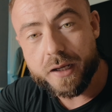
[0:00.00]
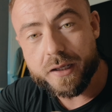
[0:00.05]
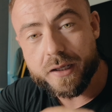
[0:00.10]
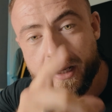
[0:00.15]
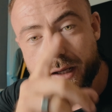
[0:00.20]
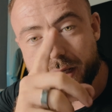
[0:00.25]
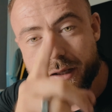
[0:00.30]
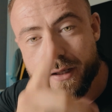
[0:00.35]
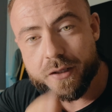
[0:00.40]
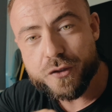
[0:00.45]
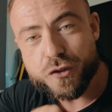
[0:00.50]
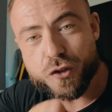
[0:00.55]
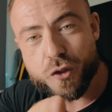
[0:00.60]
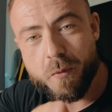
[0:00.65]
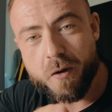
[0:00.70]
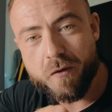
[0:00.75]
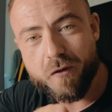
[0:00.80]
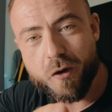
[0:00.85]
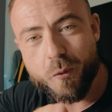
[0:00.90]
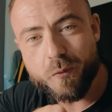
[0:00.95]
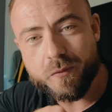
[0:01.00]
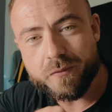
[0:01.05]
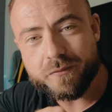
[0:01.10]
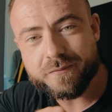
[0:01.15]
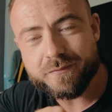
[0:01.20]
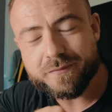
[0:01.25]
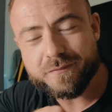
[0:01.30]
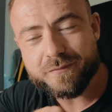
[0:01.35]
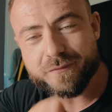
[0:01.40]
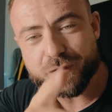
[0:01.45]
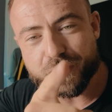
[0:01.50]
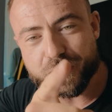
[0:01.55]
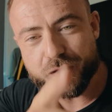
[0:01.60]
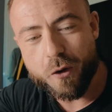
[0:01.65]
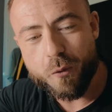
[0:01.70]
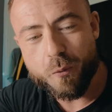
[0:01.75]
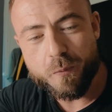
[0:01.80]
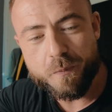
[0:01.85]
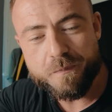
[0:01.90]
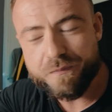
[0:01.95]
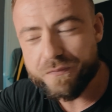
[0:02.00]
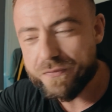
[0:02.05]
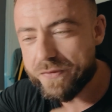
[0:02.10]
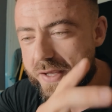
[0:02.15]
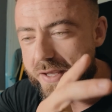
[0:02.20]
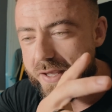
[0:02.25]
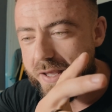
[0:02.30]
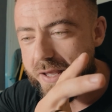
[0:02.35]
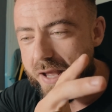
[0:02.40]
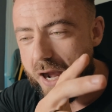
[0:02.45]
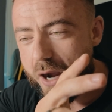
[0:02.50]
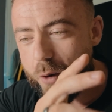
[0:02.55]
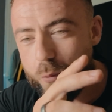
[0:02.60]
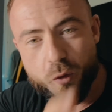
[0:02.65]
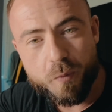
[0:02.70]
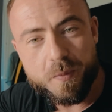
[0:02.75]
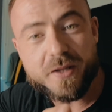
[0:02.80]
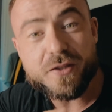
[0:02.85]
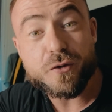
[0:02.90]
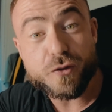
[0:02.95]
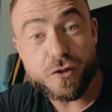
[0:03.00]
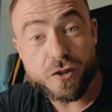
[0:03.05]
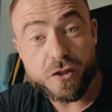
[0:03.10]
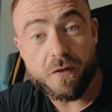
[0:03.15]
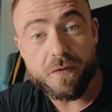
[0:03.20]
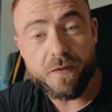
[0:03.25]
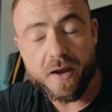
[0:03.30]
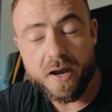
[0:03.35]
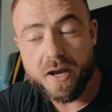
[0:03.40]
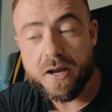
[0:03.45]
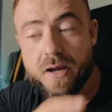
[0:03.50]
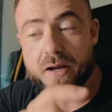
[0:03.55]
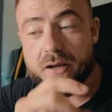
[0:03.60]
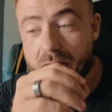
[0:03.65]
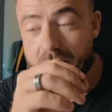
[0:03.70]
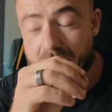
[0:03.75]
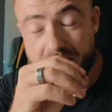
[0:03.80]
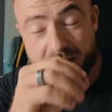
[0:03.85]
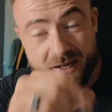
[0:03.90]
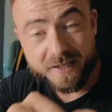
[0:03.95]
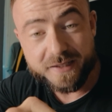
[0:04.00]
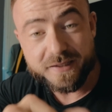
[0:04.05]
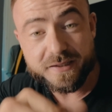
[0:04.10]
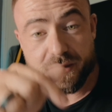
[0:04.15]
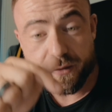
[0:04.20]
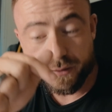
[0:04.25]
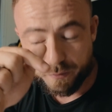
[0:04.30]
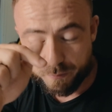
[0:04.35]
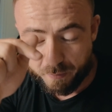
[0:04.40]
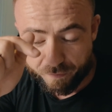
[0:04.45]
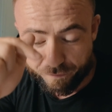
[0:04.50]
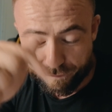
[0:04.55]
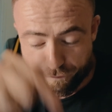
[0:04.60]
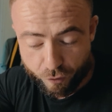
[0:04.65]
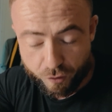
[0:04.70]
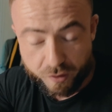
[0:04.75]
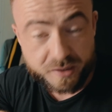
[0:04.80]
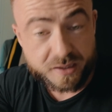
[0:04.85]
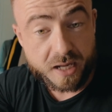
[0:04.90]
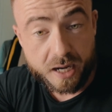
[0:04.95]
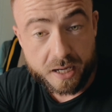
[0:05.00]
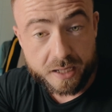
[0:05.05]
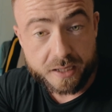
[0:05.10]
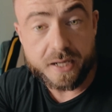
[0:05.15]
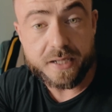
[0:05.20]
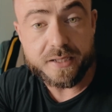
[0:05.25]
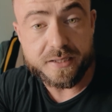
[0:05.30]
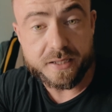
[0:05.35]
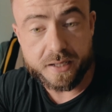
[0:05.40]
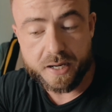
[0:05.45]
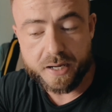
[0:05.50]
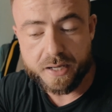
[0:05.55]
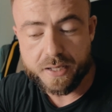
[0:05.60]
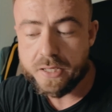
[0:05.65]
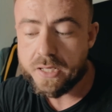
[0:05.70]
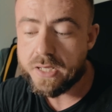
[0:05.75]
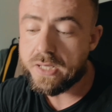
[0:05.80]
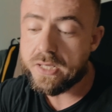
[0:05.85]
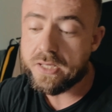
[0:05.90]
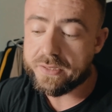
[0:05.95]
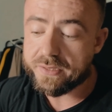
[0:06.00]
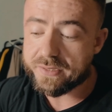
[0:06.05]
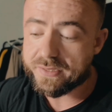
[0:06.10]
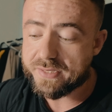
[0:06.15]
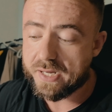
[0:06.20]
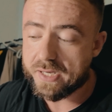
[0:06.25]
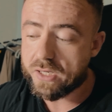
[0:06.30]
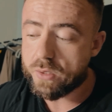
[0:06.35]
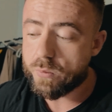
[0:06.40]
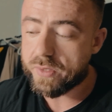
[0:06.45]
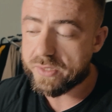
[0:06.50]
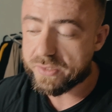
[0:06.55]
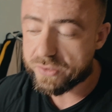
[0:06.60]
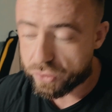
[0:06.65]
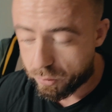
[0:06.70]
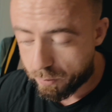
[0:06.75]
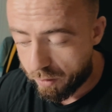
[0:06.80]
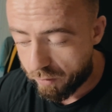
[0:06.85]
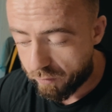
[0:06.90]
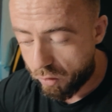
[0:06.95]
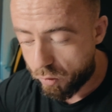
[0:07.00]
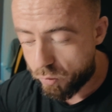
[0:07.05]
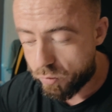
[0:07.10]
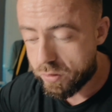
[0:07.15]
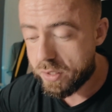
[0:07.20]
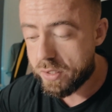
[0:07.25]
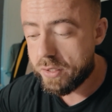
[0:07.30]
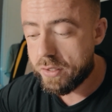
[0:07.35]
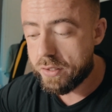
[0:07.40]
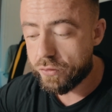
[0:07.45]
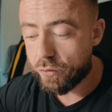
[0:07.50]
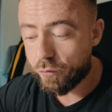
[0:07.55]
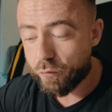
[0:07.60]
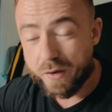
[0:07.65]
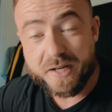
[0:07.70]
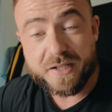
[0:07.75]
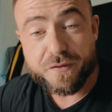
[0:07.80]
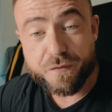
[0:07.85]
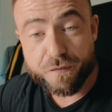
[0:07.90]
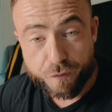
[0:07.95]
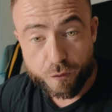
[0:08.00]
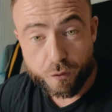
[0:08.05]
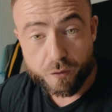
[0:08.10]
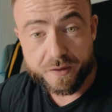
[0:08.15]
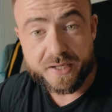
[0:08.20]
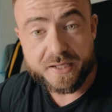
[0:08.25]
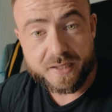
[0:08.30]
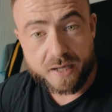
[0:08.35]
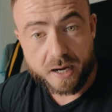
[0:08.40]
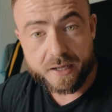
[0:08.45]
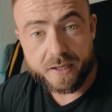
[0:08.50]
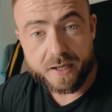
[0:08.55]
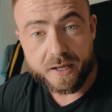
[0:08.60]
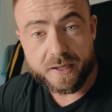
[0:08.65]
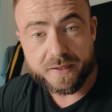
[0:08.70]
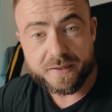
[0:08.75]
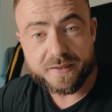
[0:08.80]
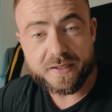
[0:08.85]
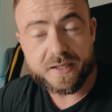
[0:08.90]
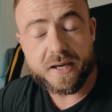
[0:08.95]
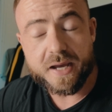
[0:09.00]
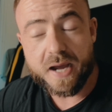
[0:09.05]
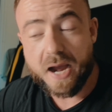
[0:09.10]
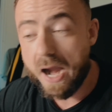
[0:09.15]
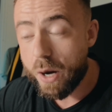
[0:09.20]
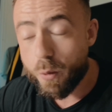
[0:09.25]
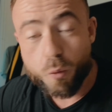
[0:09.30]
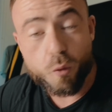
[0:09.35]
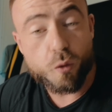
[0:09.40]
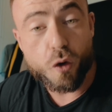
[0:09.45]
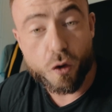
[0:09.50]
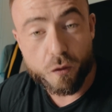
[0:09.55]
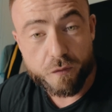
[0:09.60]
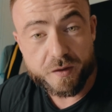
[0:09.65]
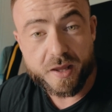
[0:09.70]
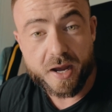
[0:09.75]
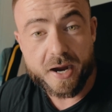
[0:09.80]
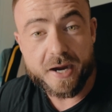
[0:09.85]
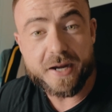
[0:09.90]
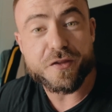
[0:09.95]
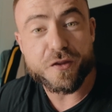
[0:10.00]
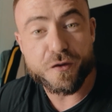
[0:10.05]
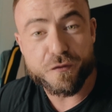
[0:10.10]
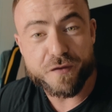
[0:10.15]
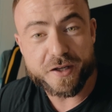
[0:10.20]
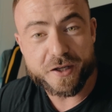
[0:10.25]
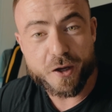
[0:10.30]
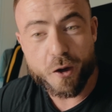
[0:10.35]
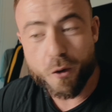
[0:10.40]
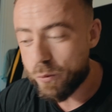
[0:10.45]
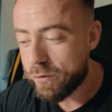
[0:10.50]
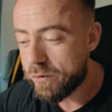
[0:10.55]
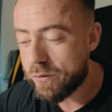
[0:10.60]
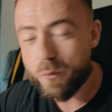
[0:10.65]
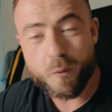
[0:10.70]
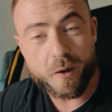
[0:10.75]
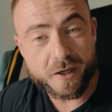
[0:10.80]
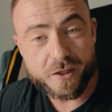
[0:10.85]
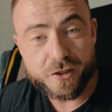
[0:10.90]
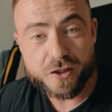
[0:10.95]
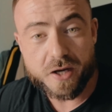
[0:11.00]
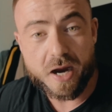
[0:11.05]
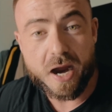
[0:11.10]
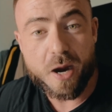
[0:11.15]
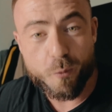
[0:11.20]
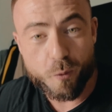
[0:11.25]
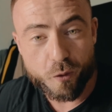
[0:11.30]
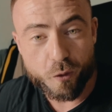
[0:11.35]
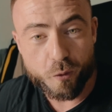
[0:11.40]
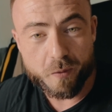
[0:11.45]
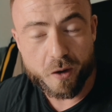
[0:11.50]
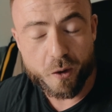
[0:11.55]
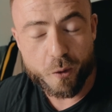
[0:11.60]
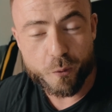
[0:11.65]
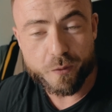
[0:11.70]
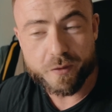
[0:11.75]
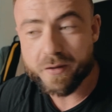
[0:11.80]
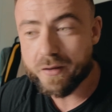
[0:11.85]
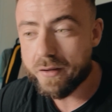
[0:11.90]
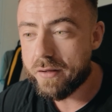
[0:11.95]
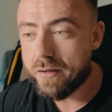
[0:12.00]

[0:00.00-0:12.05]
day tomorrow. So I will be touching on that. It is my first high day today. The second one is tomorrow. The reason for these high days, I will cover that in the video, which I will upload